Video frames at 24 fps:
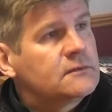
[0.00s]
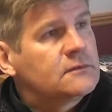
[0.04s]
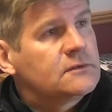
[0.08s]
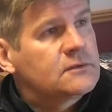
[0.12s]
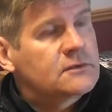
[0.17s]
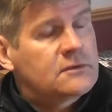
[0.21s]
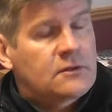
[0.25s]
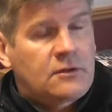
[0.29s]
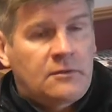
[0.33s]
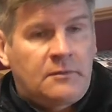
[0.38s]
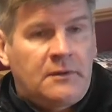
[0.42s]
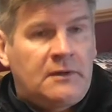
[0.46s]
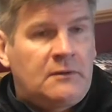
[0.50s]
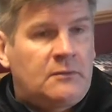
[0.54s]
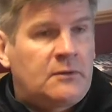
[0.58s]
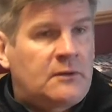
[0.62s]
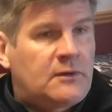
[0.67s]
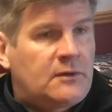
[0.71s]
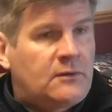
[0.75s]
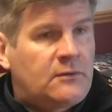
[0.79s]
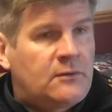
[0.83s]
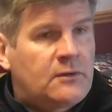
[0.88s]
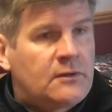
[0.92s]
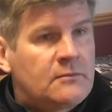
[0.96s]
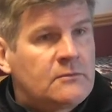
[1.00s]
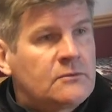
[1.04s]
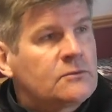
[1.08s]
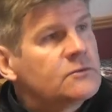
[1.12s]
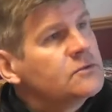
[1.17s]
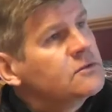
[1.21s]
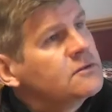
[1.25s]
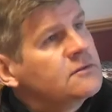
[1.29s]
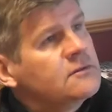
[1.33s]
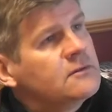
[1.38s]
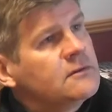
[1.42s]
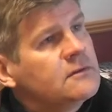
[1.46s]
It's going to be probably one of
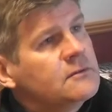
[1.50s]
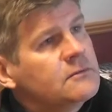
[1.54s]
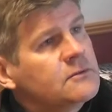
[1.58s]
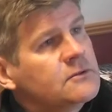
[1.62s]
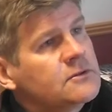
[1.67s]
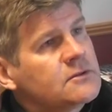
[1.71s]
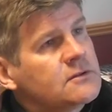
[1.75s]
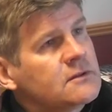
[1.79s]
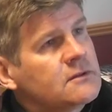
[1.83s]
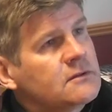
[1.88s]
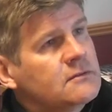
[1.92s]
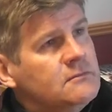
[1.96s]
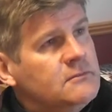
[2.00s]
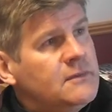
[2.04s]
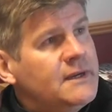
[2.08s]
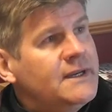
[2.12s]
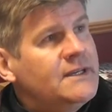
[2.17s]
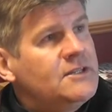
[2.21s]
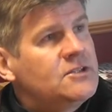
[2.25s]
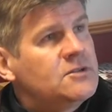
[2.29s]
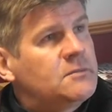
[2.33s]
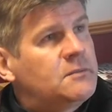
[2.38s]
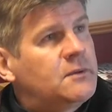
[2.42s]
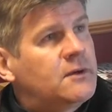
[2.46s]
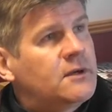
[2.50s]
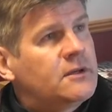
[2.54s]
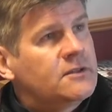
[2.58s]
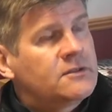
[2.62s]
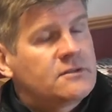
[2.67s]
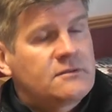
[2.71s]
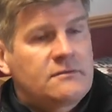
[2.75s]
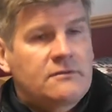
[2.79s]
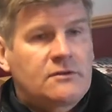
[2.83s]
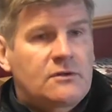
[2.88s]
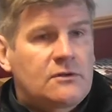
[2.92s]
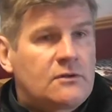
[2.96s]
the most major
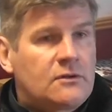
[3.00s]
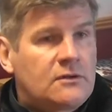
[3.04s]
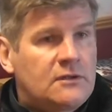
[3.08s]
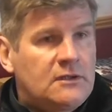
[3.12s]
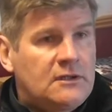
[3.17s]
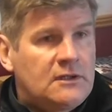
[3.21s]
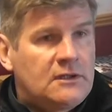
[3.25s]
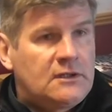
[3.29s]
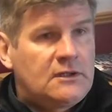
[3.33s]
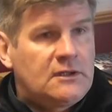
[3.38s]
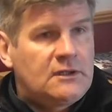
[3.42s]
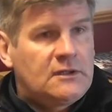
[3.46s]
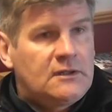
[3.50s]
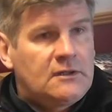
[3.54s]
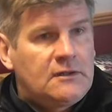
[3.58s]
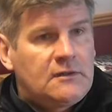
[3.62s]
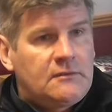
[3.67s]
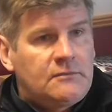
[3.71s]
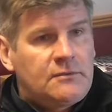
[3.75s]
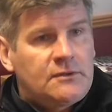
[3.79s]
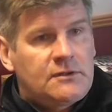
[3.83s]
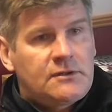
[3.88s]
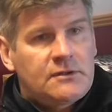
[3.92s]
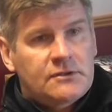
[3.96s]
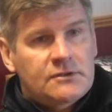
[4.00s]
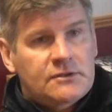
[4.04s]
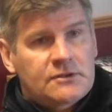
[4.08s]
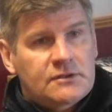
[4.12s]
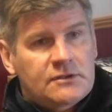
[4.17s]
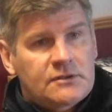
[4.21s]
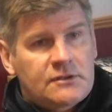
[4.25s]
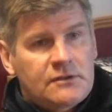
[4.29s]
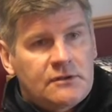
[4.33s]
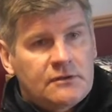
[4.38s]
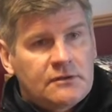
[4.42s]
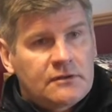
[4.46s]
parts of it all,
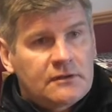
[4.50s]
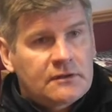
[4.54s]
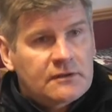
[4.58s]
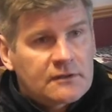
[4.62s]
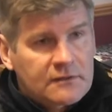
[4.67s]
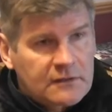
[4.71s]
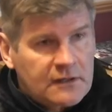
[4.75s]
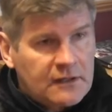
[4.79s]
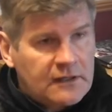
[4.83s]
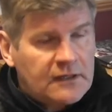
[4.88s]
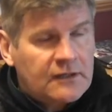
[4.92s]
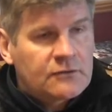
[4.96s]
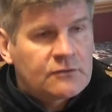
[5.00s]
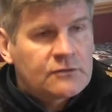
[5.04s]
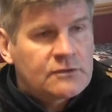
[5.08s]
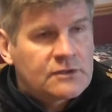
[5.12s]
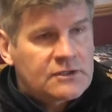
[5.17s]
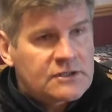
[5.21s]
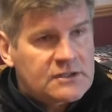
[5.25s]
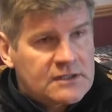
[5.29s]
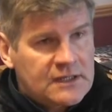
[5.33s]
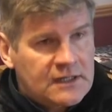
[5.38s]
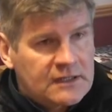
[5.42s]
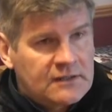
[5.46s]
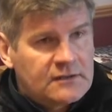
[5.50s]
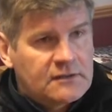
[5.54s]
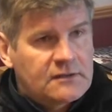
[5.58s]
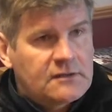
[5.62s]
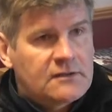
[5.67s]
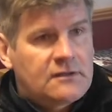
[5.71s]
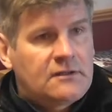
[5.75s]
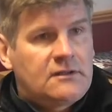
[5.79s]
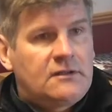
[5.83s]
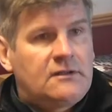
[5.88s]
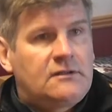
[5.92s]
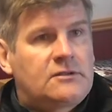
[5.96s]
because, you know, I can
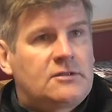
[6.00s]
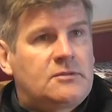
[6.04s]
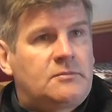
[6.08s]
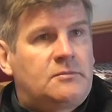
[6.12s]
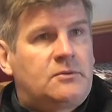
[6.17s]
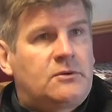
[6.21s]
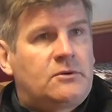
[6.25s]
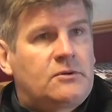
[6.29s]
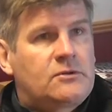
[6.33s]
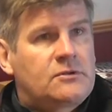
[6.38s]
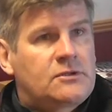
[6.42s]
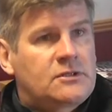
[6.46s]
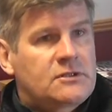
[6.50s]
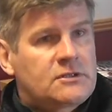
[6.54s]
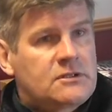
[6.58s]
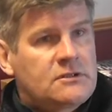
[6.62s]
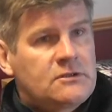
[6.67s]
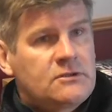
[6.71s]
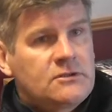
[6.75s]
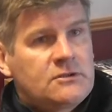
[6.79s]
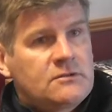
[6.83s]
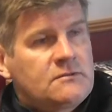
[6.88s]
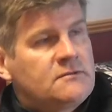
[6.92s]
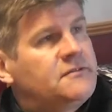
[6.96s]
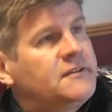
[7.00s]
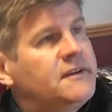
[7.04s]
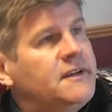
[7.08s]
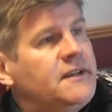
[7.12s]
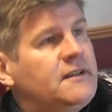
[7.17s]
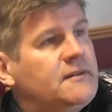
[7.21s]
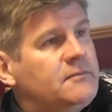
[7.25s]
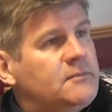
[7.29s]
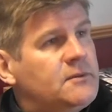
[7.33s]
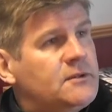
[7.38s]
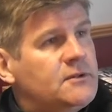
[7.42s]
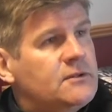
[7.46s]
understand the supporters losing
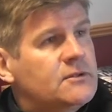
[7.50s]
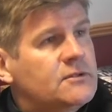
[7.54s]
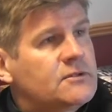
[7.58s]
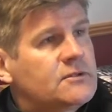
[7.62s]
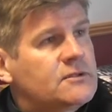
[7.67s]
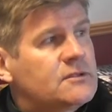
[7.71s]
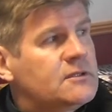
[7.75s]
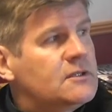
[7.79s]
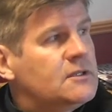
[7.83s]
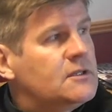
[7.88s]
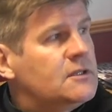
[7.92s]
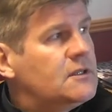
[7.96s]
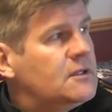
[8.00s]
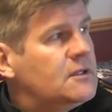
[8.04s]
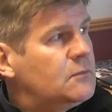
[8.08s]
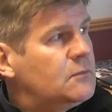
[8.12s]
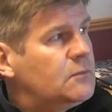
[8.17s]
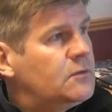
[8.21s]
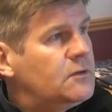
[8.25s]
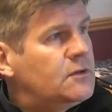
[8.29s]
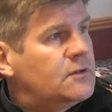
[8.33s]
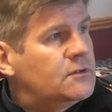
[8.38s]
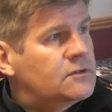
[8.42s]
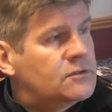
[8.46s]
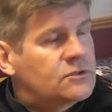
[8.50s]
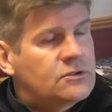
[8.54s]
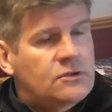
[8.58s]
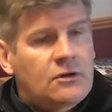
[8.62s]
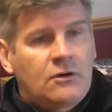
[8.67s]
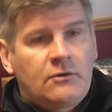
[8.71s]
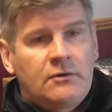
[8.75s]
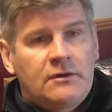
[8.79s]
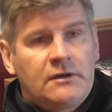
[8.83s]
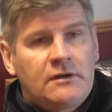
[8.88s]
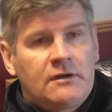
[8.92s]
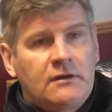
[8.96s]
faith because we're not
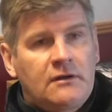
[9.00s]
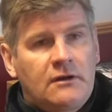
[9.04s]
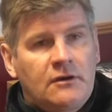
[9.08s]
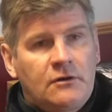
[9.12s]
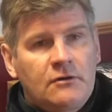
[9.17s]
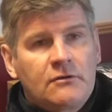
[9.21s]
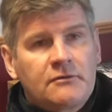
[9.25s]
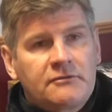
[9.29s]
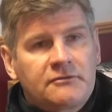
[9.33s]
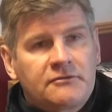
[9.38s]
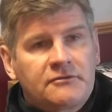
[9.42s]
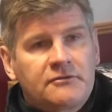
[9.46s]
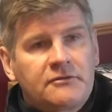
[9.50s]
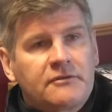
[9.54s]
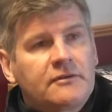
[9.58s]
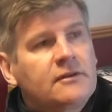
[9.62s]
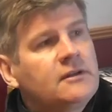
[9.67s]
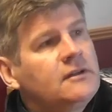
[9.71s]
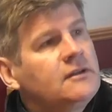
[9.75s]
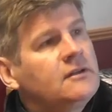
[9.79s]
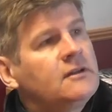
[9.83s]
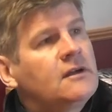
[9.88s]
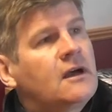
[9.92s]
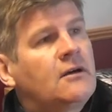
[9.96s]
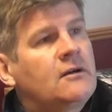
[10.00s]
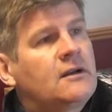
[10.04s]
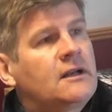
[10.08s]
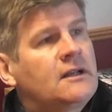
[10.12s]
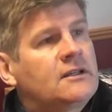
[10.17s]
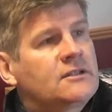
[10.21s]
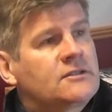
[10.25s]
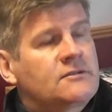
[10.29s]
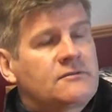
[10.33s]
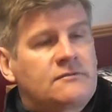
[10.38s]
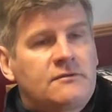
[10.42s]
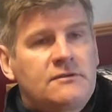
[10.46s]
showing enough in our
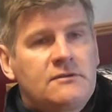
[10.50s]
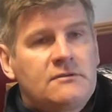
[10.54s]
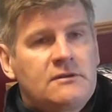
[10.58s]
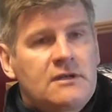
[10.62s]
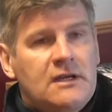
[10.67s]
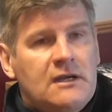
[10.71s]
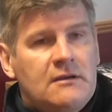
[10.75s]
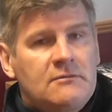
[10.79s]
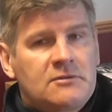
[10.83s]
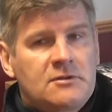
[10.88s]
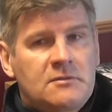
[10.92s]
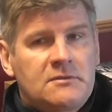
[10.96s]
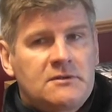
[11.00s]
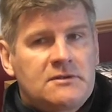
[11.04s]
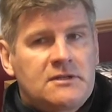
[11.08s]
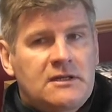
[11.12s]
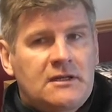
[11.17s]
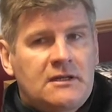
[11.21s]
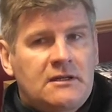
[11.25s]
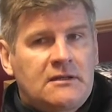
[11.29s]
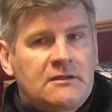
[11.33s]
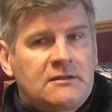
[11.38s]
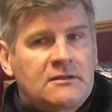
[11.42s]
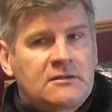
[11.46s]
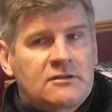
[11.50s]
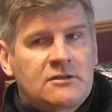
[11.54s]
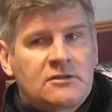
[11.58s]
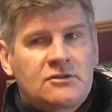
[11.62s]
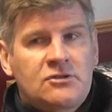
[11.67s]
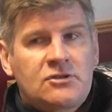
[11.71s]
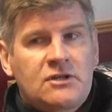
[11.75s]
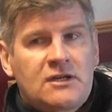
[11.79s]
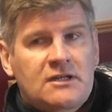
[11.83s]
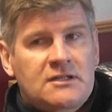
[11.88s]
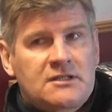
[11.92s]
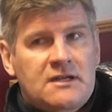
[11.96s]
last few games in particular to
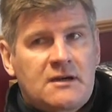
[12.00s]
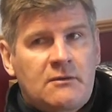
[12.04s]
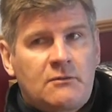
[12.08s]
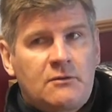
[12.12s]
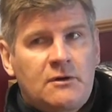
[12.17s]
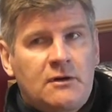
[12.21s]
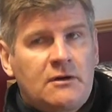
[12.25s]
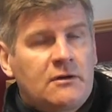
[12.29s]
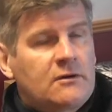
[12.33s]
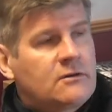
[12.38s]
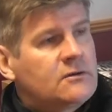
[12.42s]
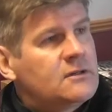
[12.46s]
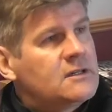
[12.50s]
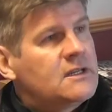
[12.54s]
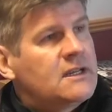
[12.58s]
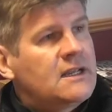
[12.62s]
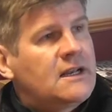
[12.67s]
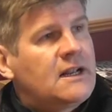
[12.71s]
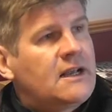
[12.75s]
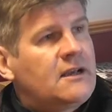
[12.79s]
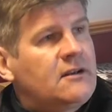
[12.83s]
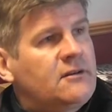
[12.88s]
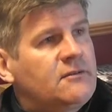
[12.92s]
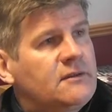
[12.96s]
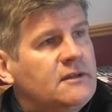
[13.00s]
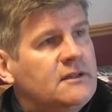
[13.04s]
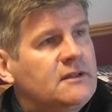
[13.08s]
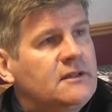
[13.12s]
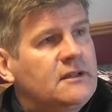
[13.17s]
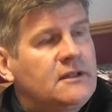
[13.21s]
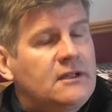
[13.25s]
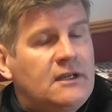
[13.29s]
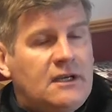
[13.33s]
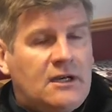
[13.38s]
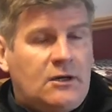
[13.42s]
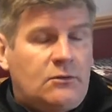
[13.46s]
suggest that we are going to get out of it.
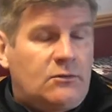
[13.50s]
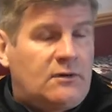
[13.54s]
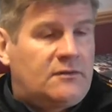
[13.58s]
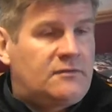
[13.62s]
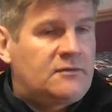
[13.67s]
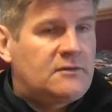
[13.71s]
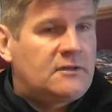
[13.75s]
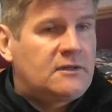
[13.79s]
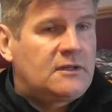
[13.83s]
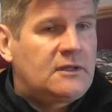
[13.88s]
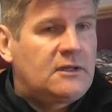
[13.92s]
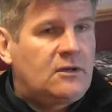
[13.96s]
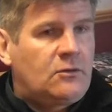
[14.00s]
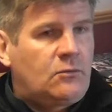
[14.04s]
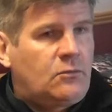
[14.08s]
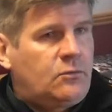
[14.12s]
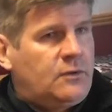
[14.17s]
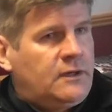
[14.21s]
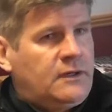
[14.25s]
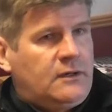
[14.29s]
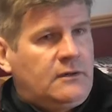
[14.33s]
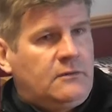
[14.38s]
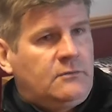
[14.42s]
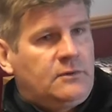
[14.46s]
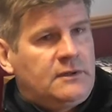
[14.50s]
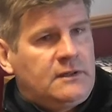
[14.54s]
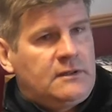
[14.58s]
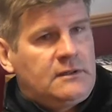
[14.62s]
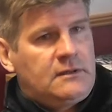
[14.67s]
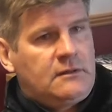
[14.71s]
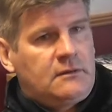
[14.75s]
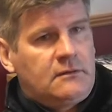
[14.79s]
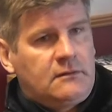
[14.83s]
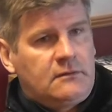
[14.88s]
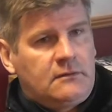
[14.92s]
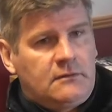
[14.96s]
However, we
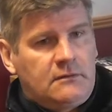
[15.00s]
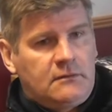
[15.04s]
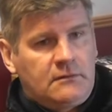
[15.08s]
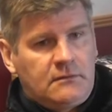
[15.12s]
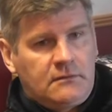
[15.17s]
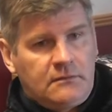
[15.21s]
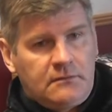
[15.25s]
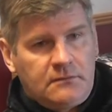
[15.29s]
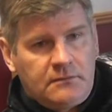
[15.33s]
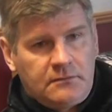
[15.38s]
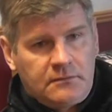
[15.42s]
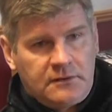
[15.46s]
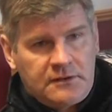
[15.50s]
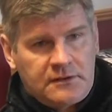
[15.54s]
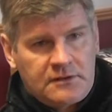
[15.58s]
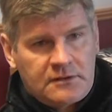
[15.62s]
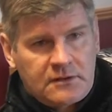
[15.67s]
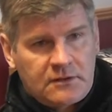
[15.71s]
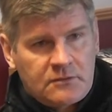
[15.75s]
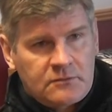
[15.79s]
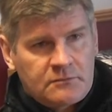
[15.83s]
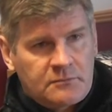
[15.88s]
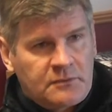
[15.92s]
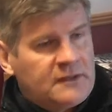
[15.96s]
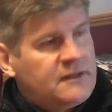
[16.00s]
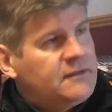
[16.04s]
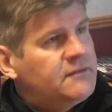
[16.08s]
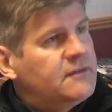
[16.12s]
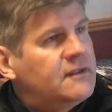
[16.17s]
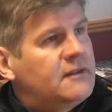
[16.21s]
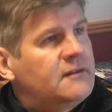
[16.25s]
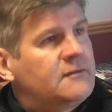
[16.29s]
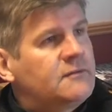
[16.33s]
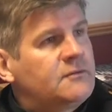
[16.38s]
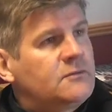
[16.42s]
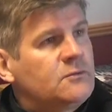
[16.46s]
don't believe
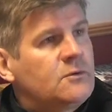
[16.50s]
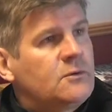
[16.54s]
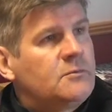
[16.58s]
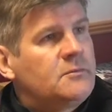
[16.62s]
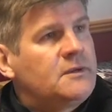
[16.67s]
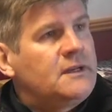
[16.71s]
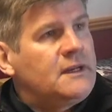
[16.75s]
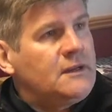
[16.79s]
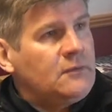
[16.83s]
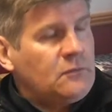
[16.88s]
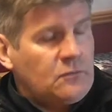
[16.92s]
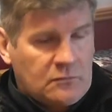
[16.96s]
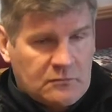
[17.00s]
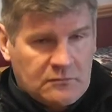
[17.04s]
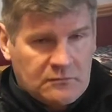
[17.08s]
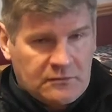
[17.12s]
that for 1 minute.